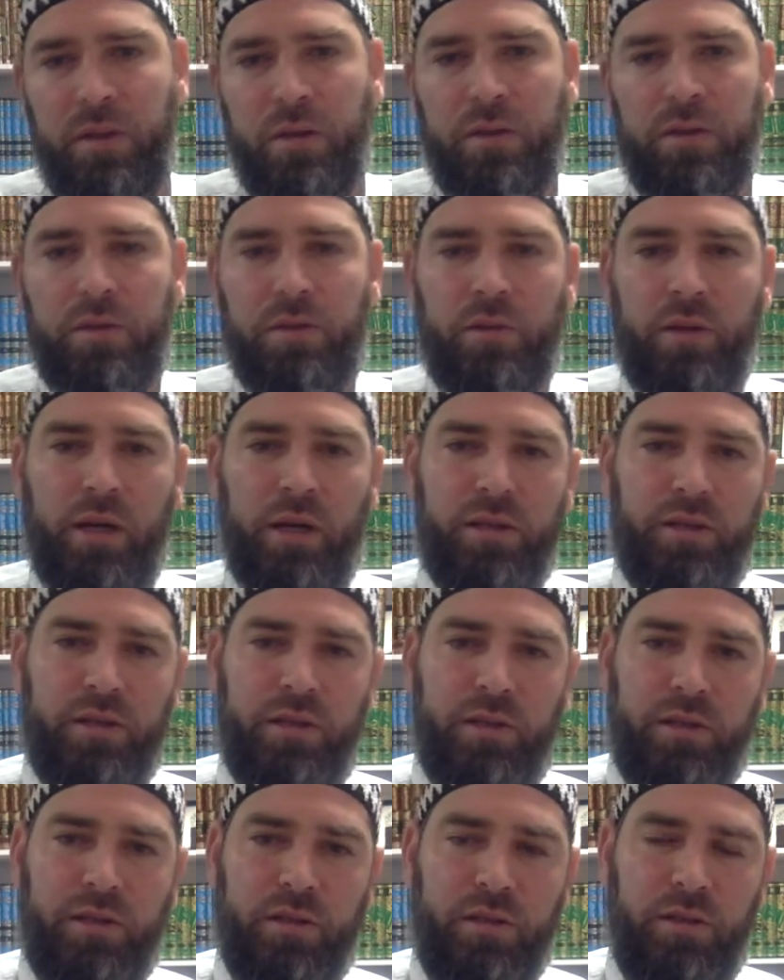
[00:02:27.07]
So not
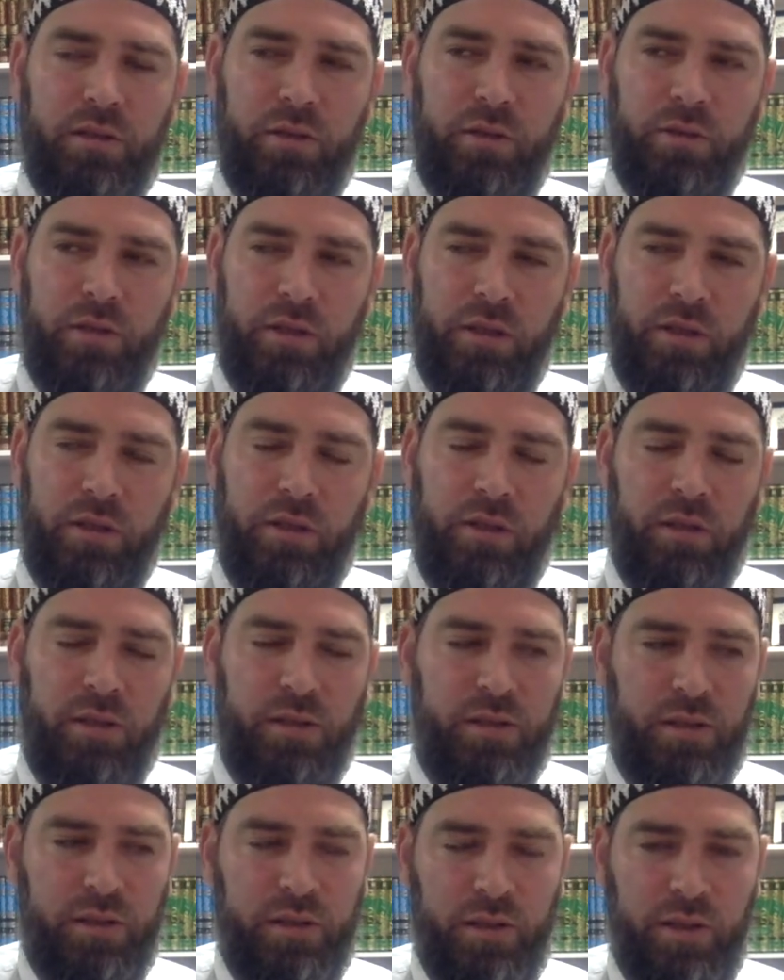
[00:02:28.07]
just, you know, he did
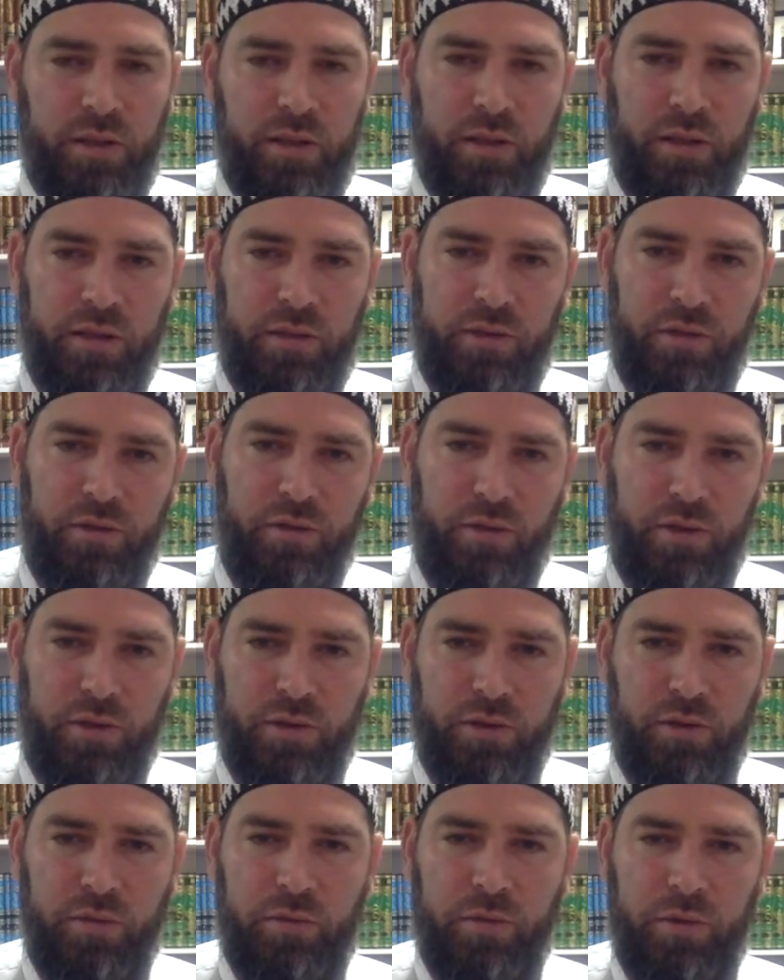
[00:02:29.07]
this, he said this, so on and
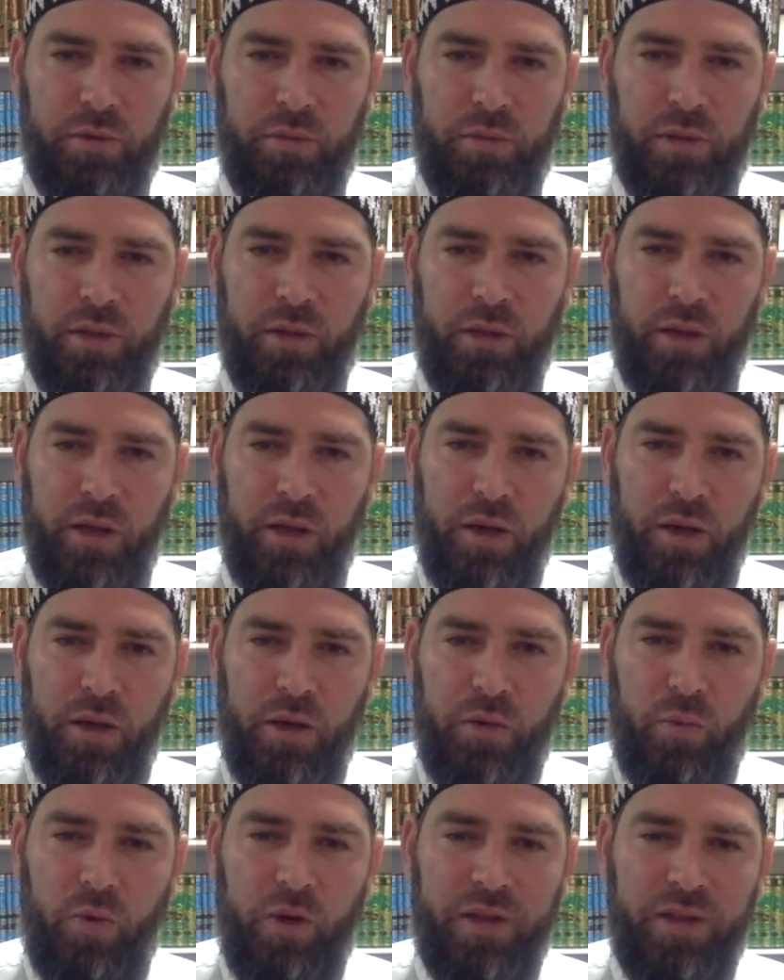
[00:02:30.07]
so forth, but
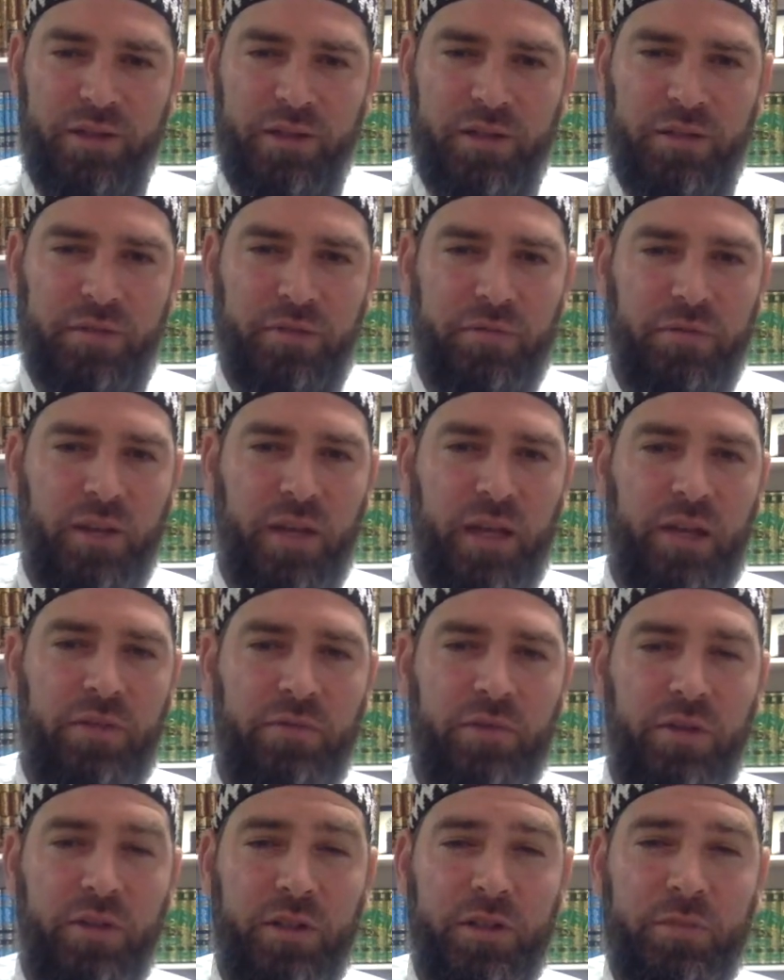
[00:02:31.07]
what is the
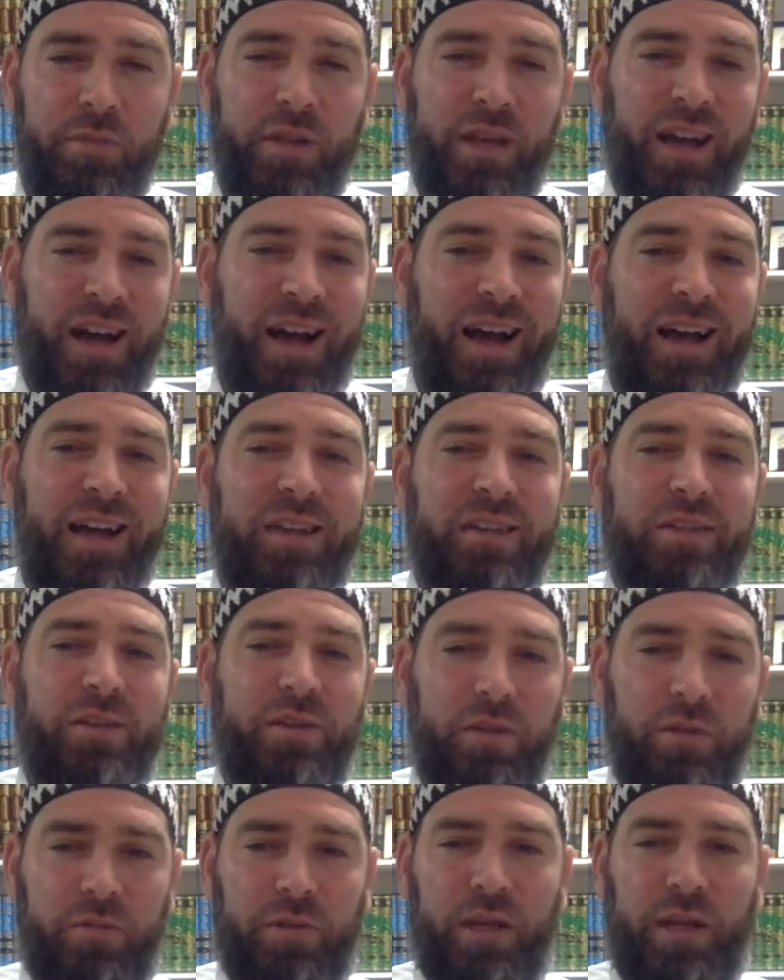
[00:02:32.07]
flavor that's behind
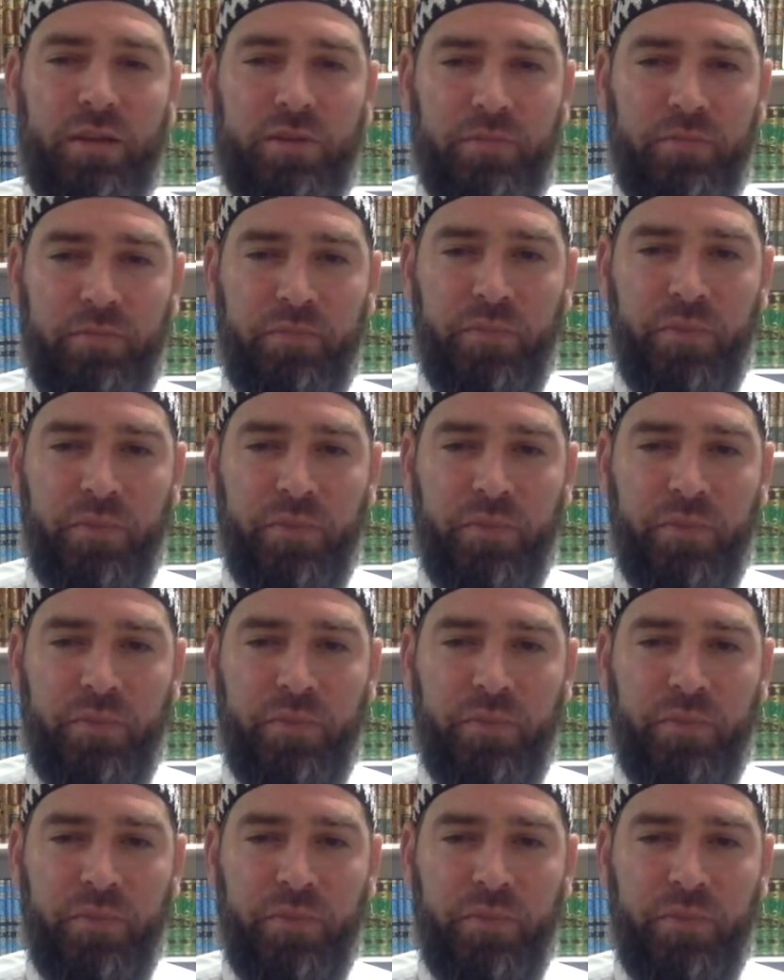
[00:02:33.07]
all of that?